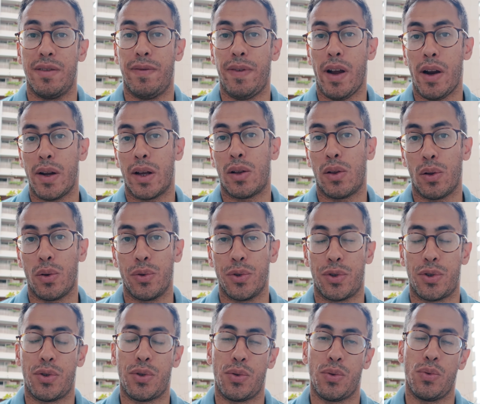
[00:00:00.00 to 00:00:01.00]
is very
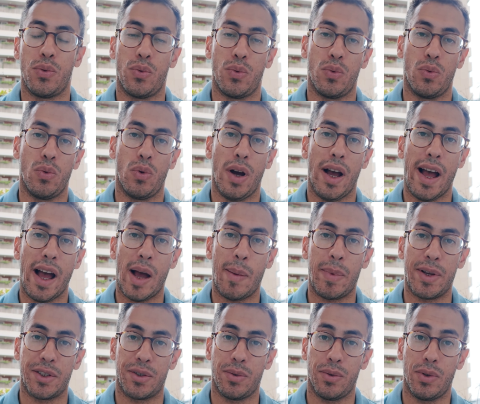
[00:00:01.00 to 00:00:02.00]
close to
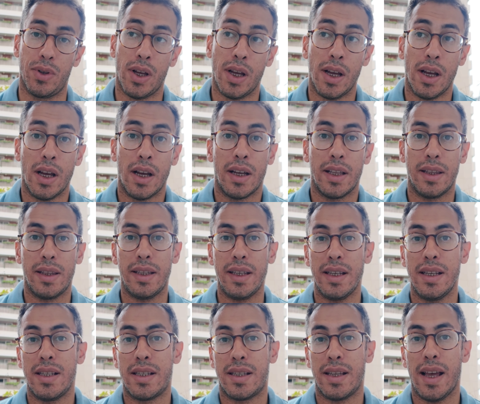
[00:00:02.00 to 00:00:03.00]
Amazon,
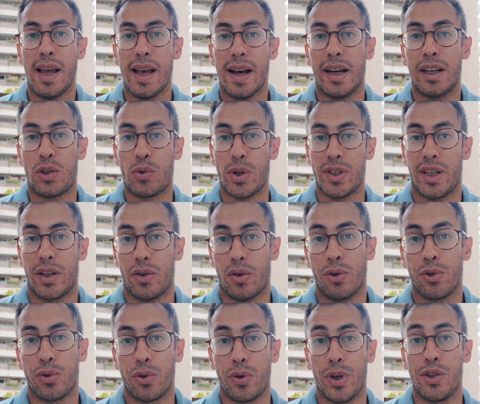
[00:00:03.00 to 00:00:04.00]
these AI trends are
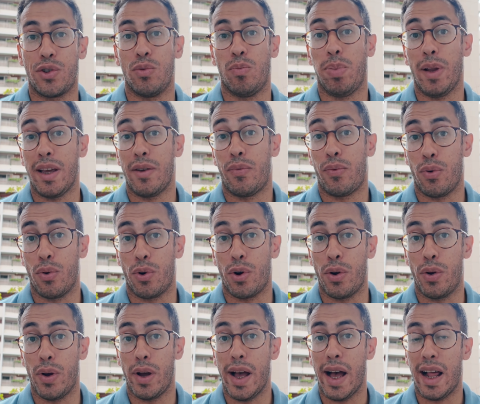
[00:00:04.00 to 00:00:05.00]
also going to play
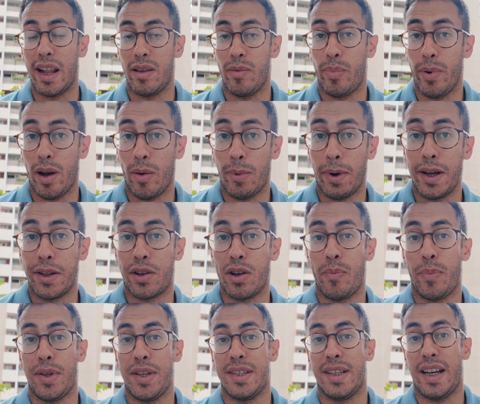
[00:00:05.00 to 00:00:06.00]
for Alibaba and
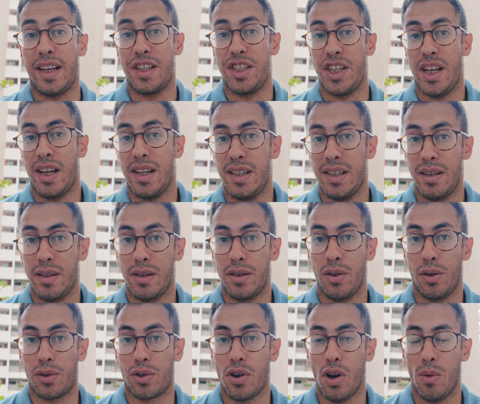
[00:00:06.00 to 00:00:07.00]
companies like
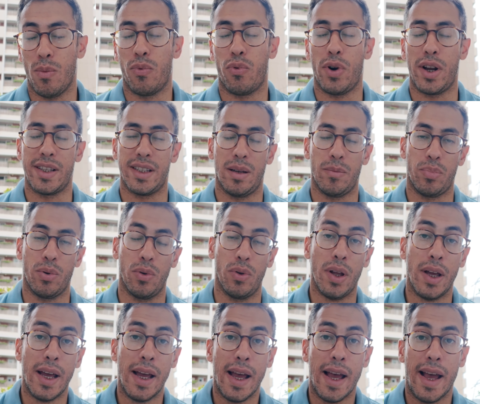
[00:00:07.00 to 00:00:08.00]
JD.com, for example.
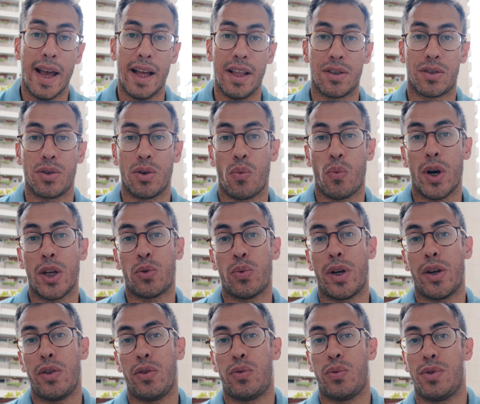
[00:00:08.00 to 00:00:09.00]
And so what
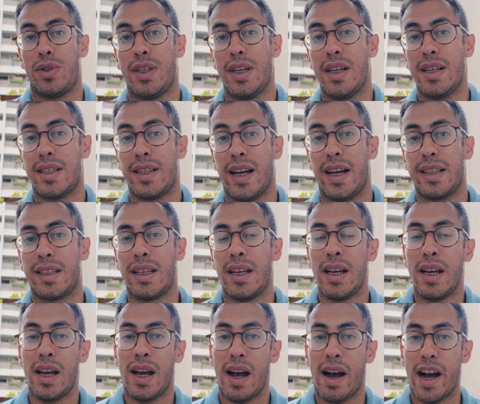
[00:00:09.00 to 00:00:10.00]
we're going to see is that
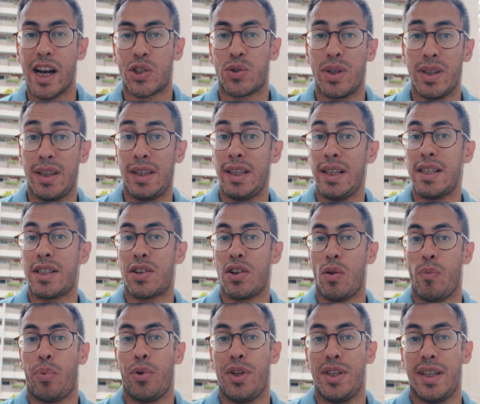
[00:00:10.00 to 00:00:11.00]
actually these
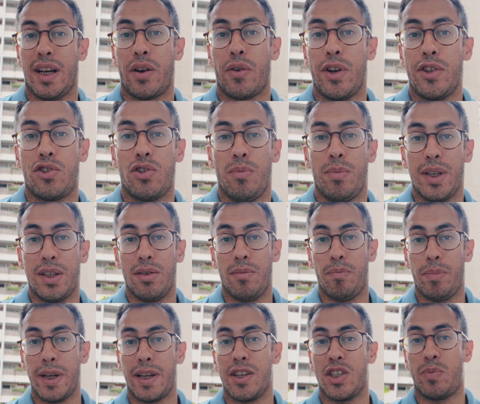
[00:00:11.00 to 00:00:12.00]
companies are going to be the
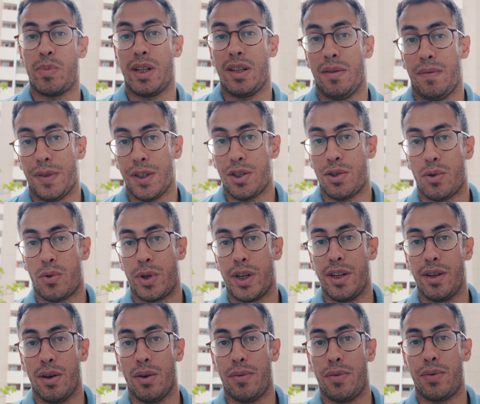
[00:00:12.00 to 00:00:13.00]
biggest
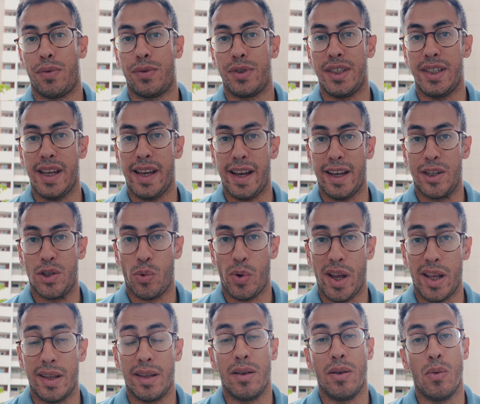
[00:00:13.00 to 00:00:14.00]
beneficiary of the AI
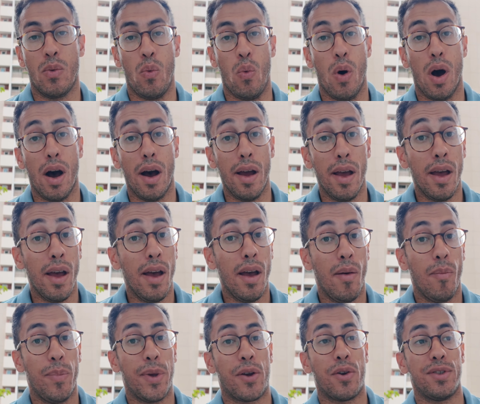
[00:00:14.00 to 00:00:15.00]
trend. Why?
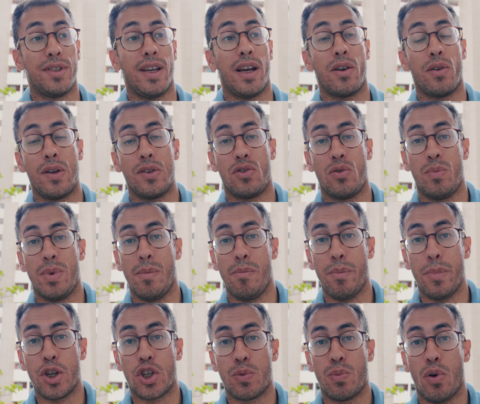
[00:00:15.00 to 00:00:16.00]
Because they're going to be
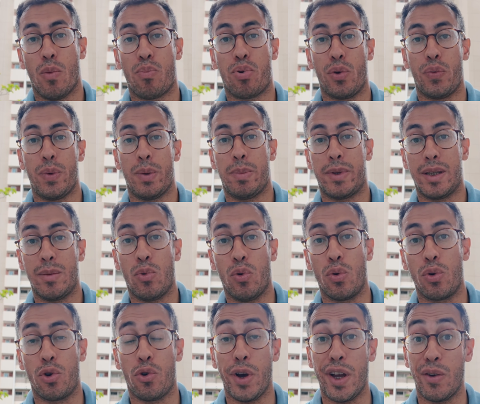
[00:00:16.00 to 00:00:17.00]
much more
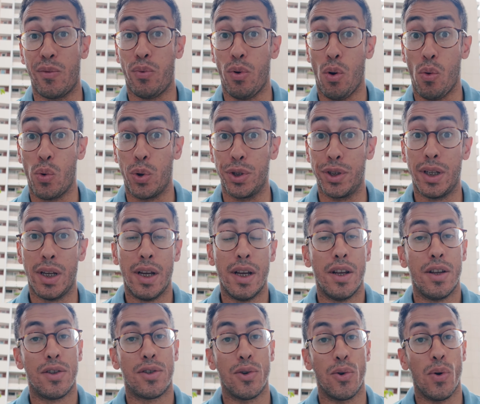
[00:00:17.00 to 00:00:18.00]
profitable going forward.
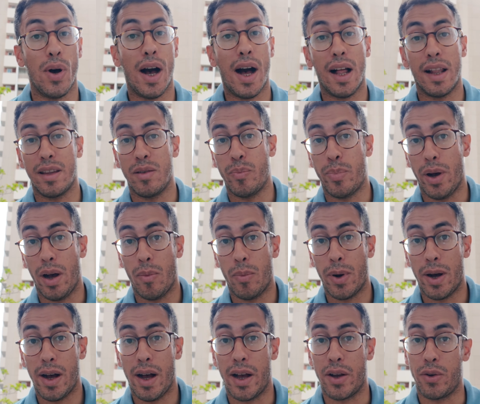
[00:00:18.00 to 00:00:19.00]
So
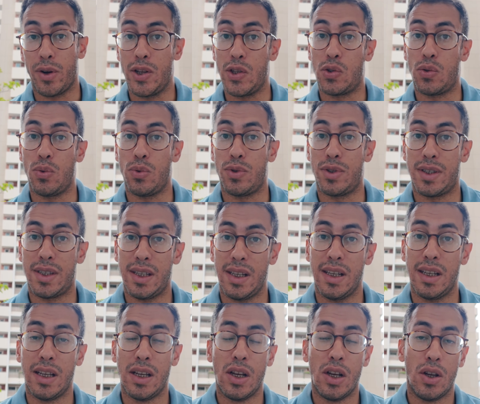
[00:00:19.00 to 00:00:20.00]
Alibaba are going to
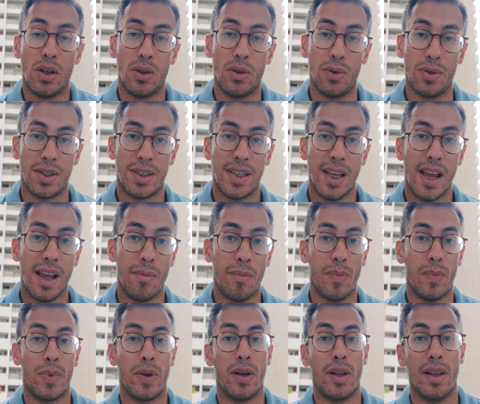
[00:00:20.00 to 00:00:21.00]
see the
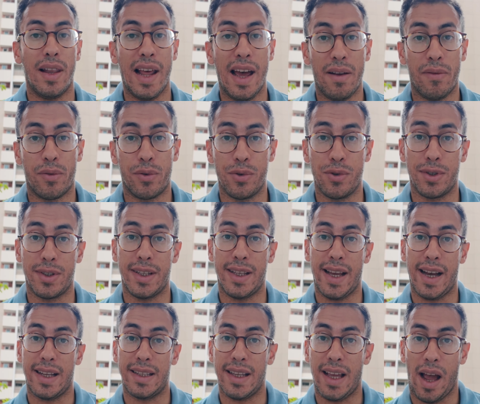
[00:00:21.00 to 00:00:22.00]
same levers
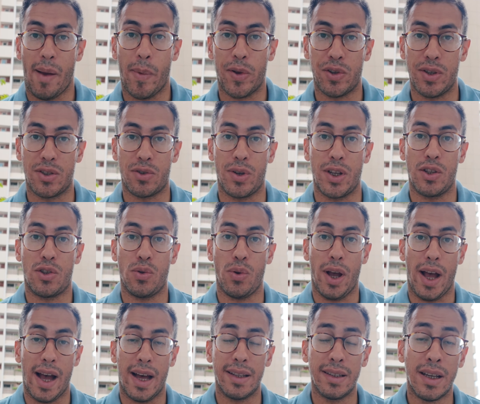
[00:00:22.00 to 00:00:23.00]
that Amazon is going to
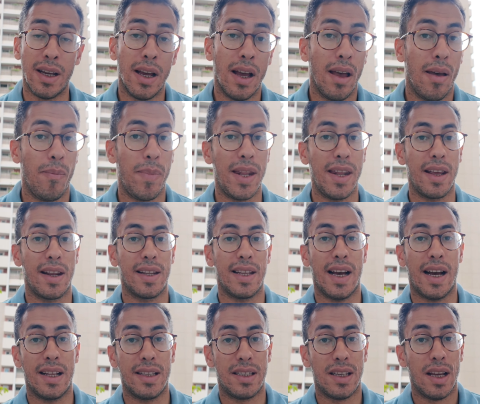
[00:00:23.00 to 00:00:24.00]
have, meaning
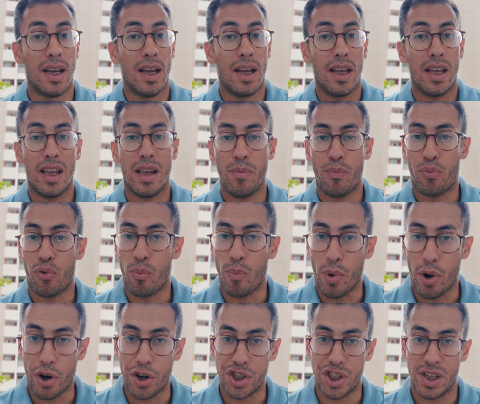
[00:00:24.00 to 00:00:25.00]
that improve
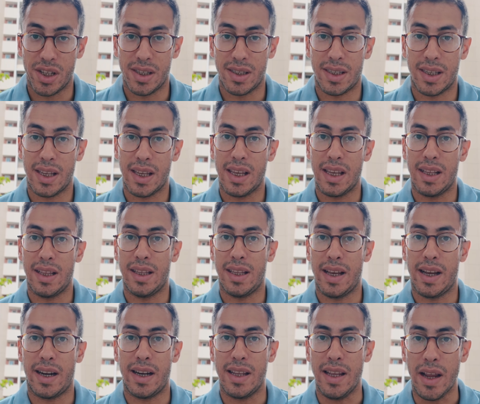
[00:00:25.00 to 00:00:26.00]
margins in
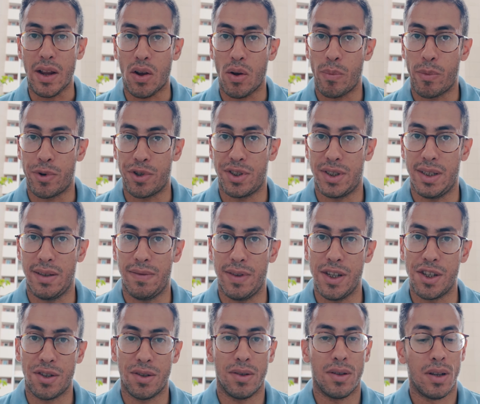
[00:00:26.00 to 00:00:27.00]
their e-commerce
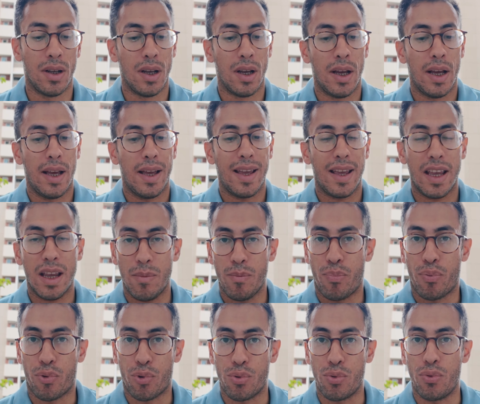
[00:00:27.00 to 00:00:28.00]
division,
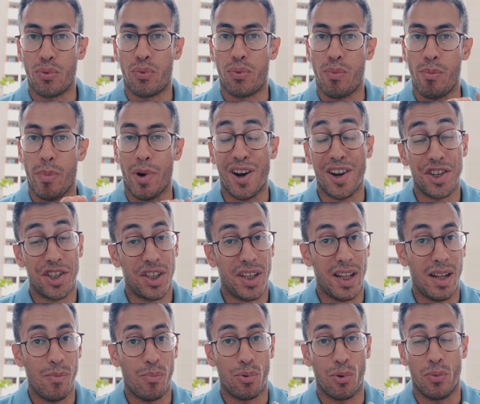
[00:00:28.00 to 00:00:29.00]
improve margin
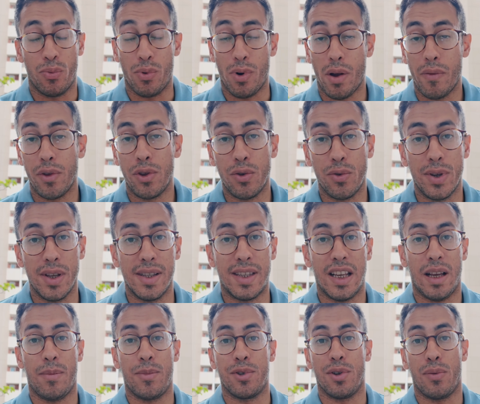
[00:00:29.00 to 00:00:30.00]
and improve revenue in
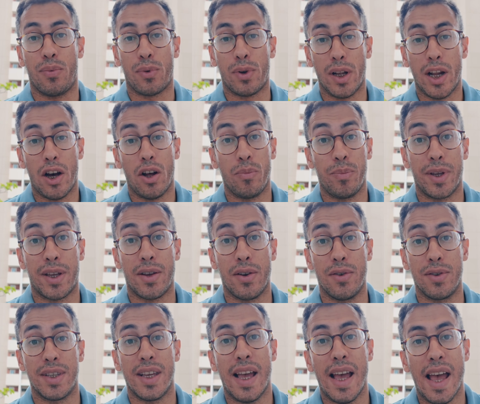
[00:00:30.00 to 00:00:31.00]
terms of cloud,
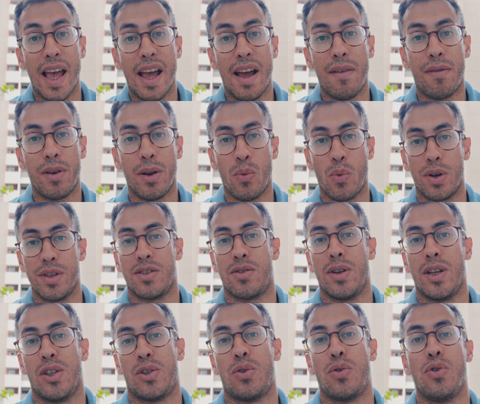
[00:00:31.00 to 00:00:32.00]
because everyone's
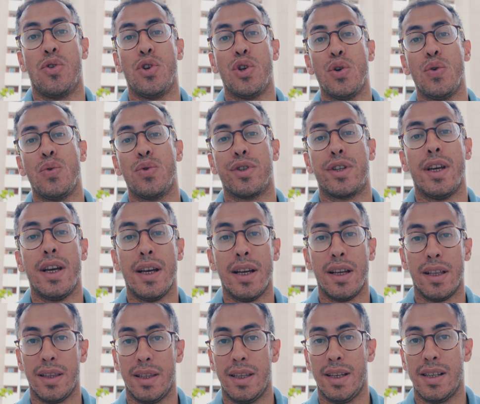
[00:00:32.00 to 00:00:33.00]
going to use
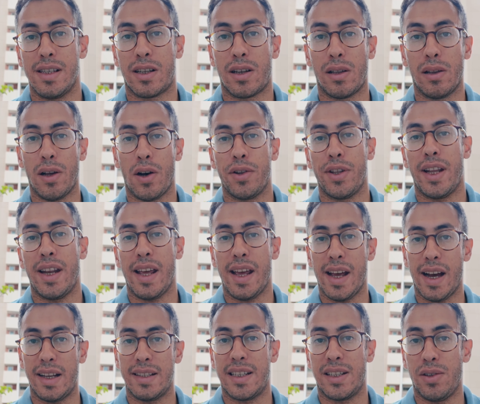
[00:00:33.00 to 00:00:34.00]
this cloud and
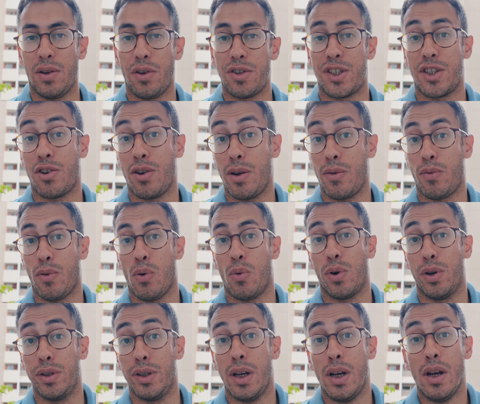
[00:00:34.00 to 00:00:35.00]
AI technology going
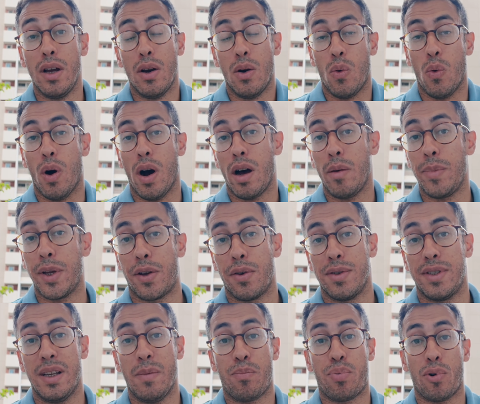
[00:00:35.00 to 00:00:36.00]
forward. Why?
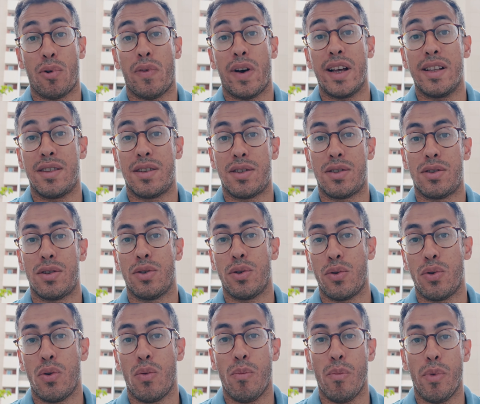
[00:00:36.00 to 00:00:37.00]
Because they provide
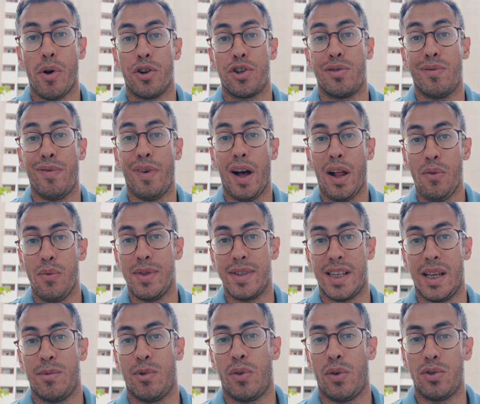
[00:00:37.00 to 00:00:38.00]
so much value in
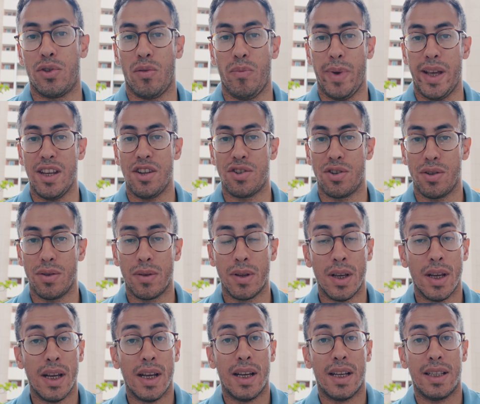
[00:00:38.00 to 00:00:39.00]
terms of automation
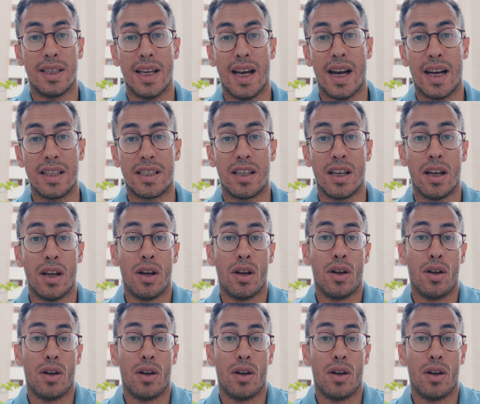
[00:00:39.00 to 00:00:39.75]
that